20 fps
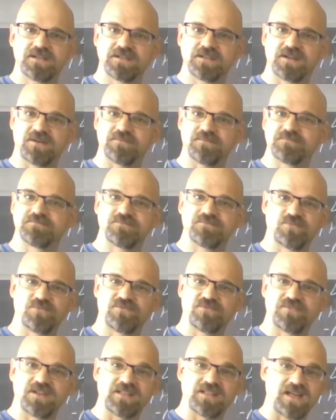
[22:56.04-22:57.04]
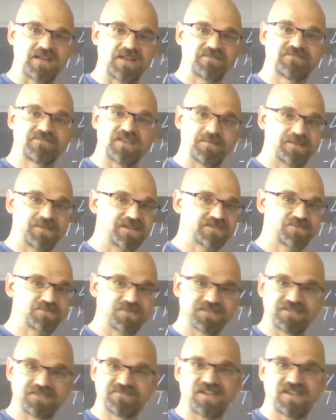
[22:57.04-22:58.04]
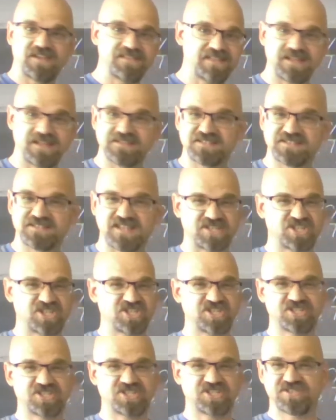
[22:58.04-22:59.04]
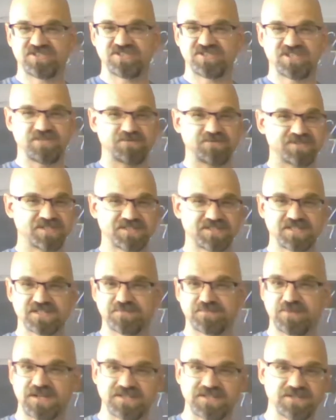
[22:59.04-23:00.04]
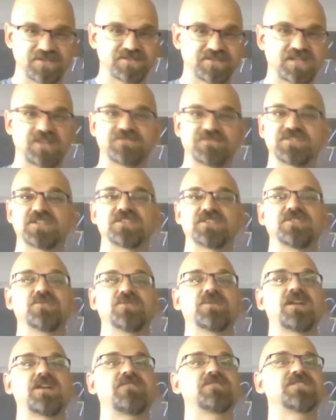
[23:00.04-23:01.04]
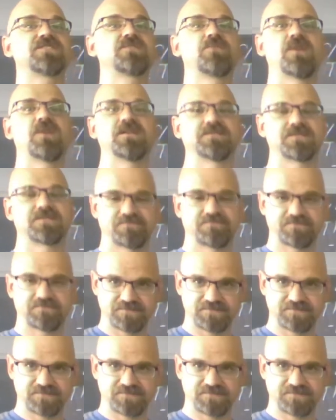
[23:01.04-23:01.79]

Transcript: a lot of feminists will defend that and say she was just expressing herself, she can do whatever she wants.